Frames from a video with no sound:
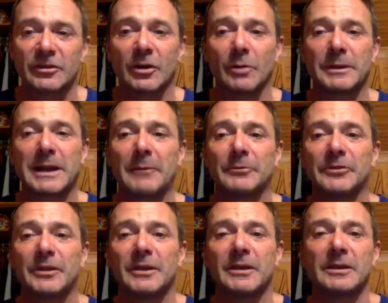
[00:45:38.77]
You know, it becomes
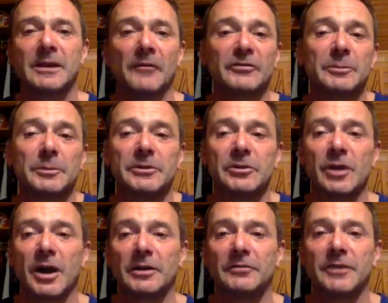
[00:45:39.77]
comfortable and you
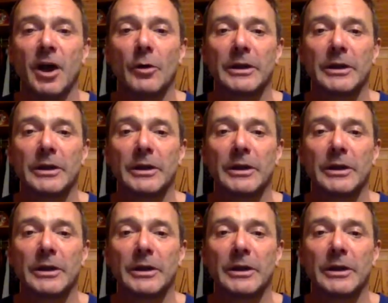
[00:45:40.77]
kind of know